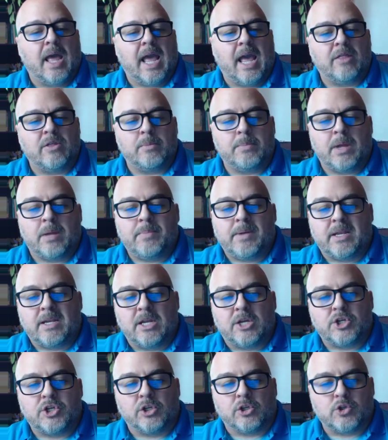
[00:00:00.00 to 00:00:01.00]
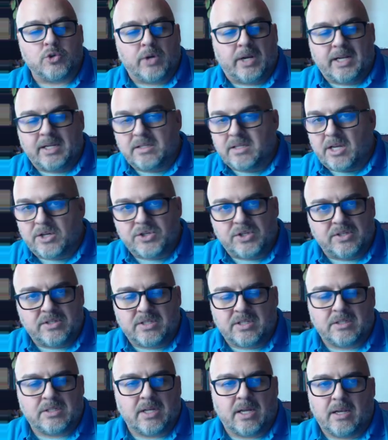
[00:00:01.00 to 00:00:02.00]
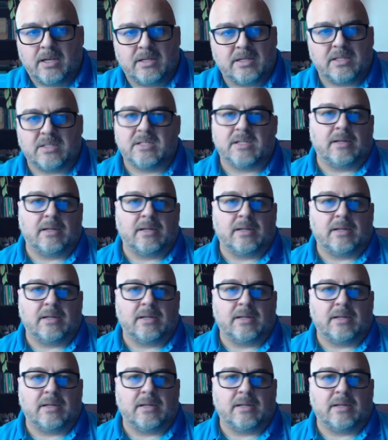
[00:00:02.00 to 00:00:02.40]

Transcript: And there may be additional training sessions to say,